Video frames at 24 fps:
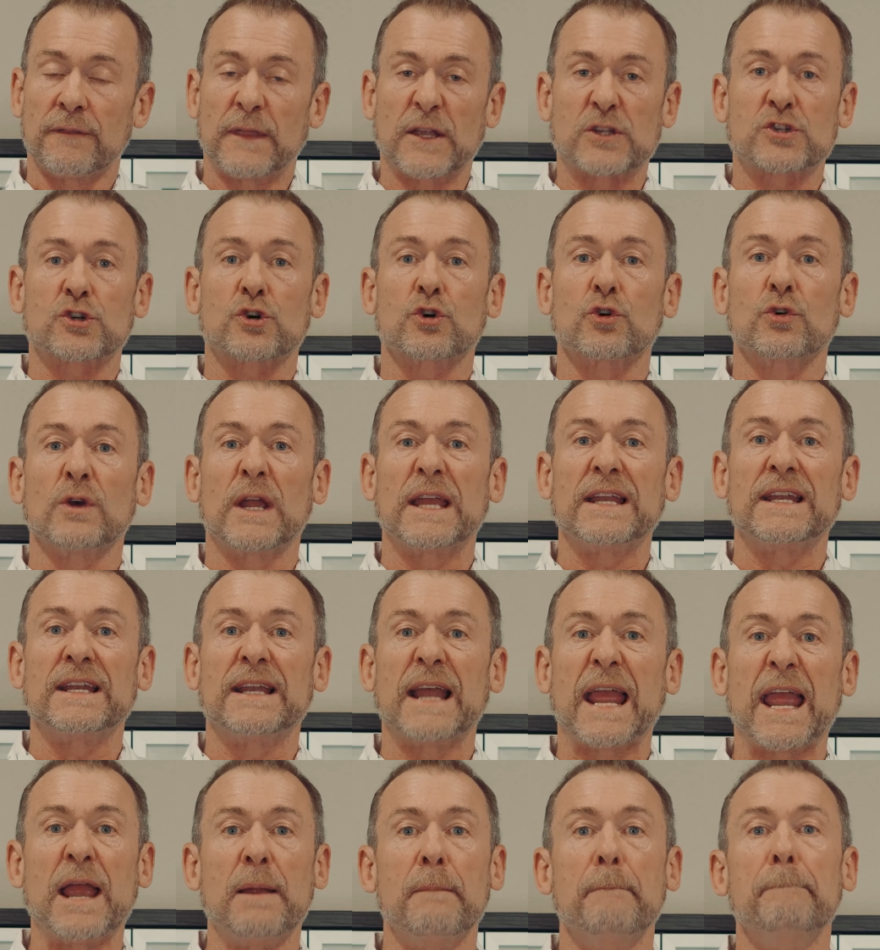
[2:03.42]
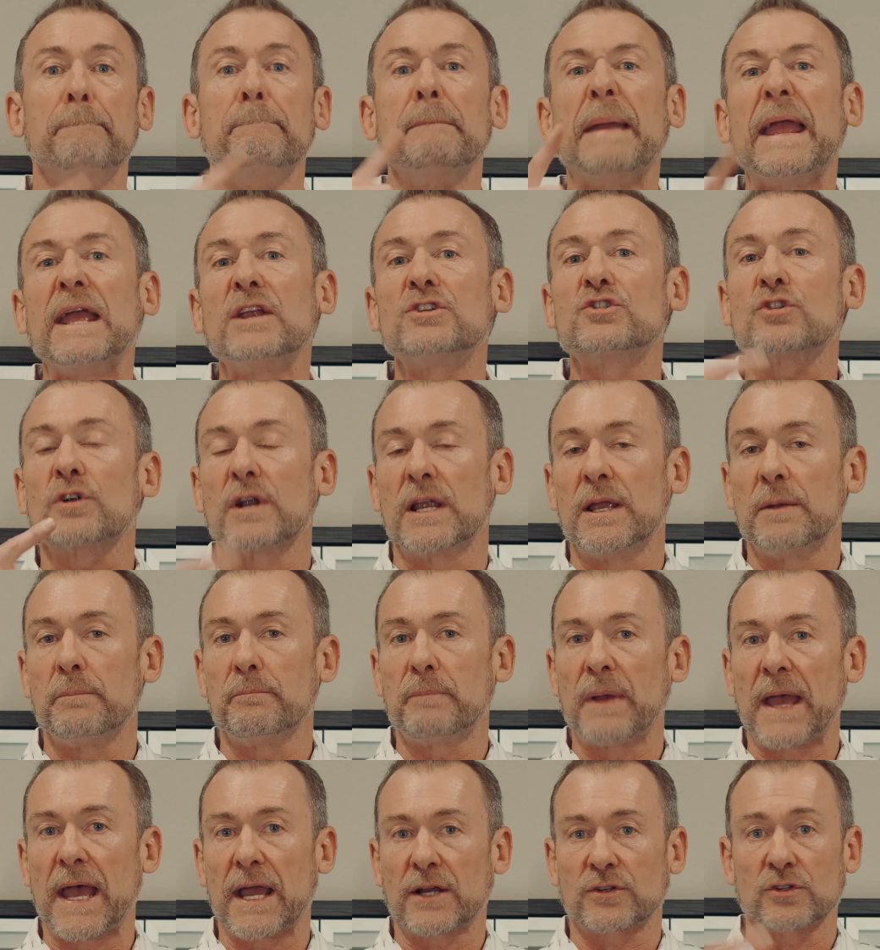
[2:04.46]
that's created a major
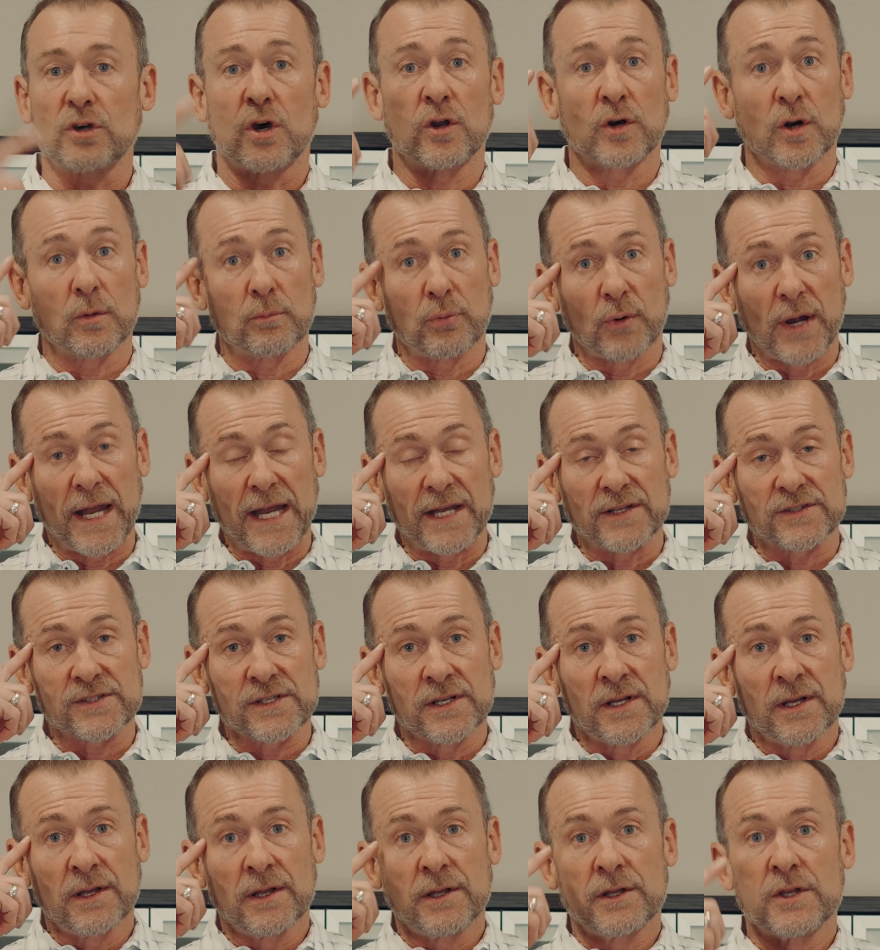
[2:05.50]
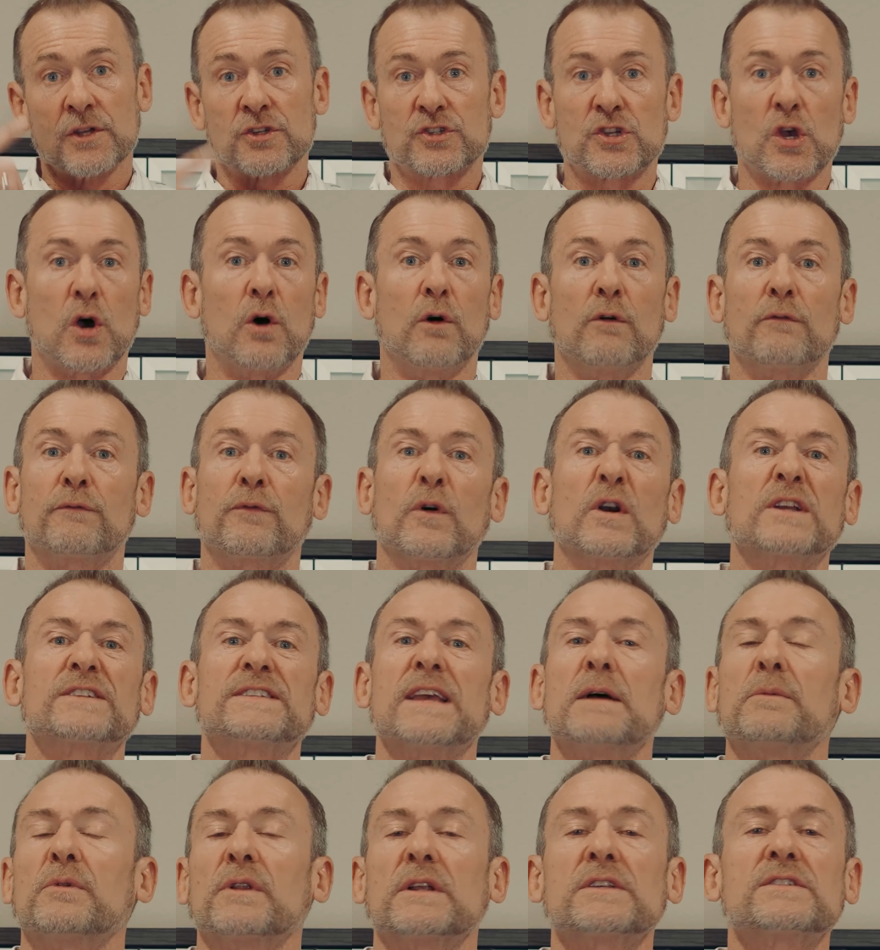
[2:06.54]
impact on our brains. So, for
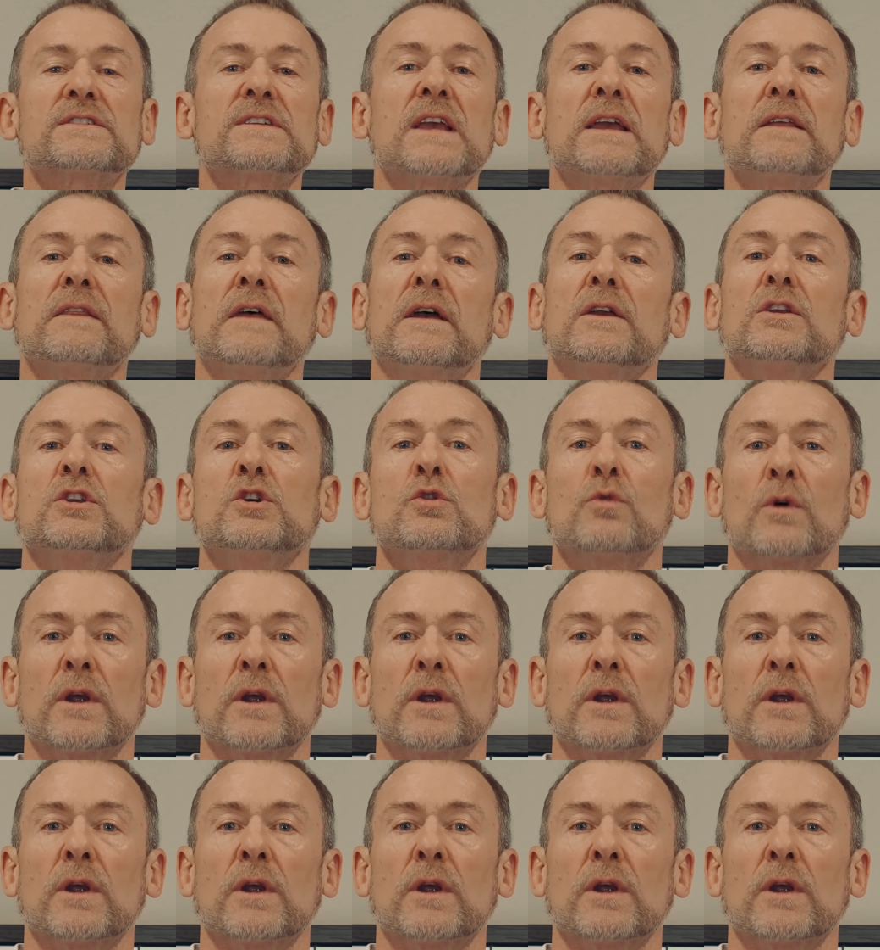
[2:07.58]
example, let's say that you